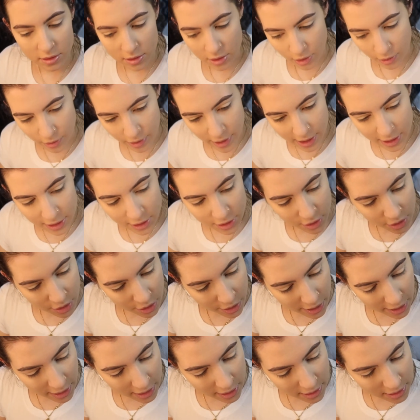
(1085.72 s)
So that's
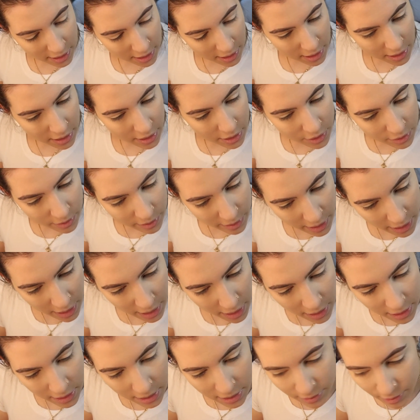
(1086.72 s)
crazy, 3
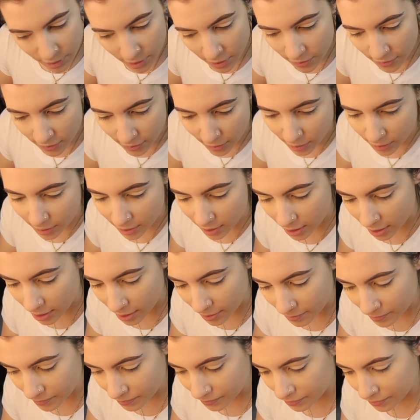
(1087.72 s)
days
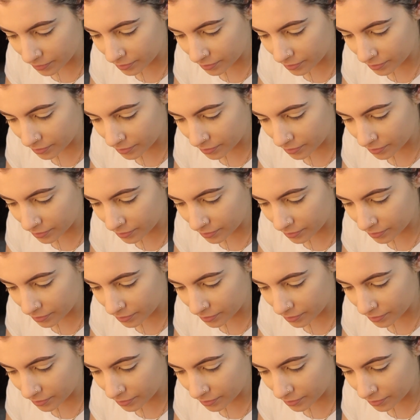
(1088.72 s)
before.